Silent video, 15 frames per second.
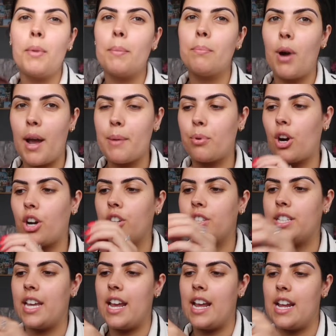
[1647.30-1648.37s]

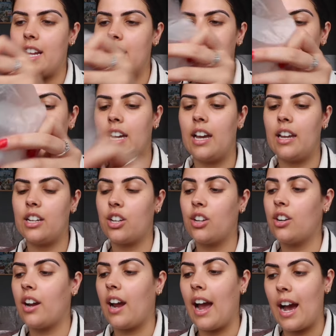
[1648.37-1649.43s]
MyProtein, and I don't
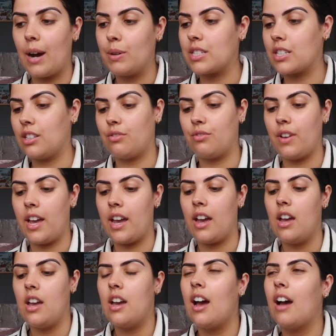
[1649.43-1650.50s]
know how it's gonna fit.
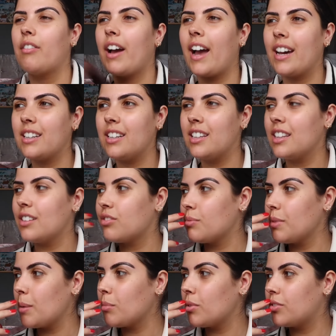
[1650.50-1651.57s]
Have I had anything
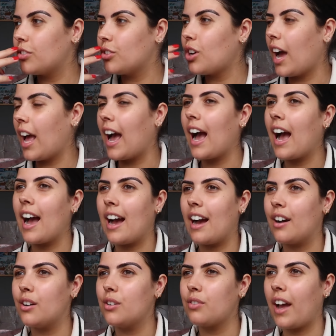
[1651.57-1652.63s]
from them before? I
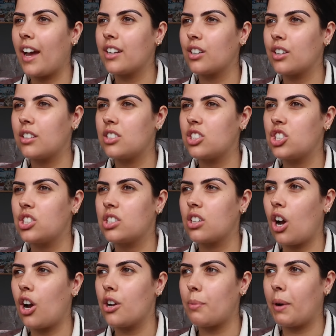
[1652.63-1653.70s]
have. I had a
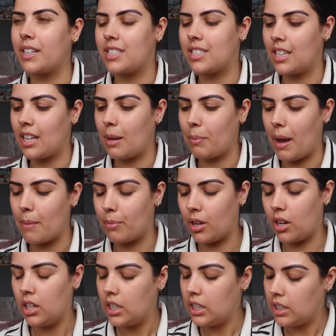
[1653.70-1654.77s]
coat, but I had to send that back,
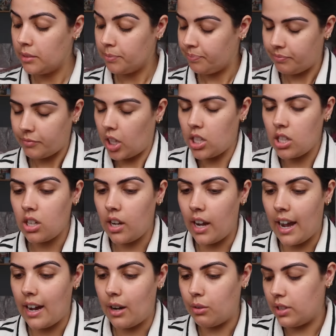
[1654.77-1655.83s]
but I don't know
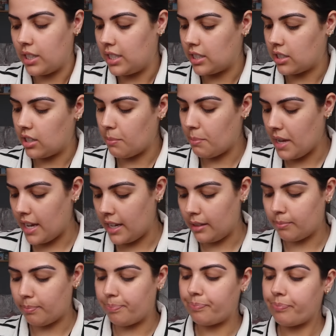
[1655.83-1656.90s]
how this is gonna be.